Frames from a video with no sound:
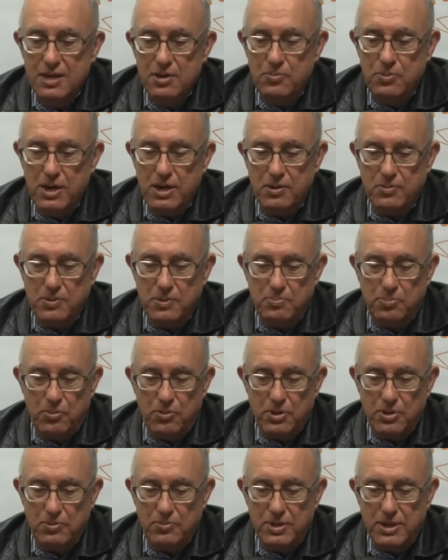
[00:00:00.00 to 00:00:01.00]
where a
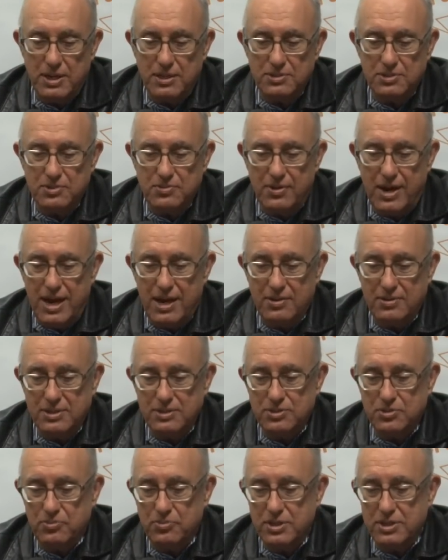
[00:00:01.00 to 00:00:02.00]
reporter went underground
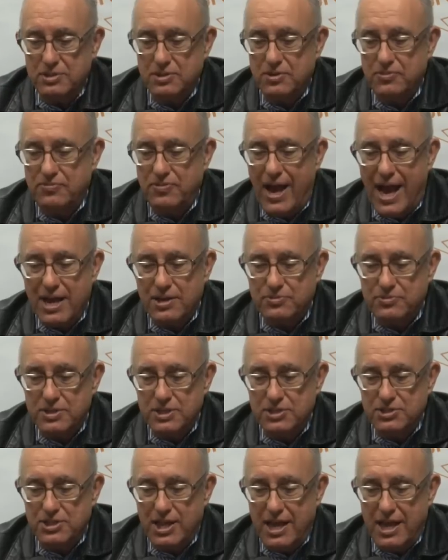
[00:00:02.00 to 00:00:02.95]
into one of their factories.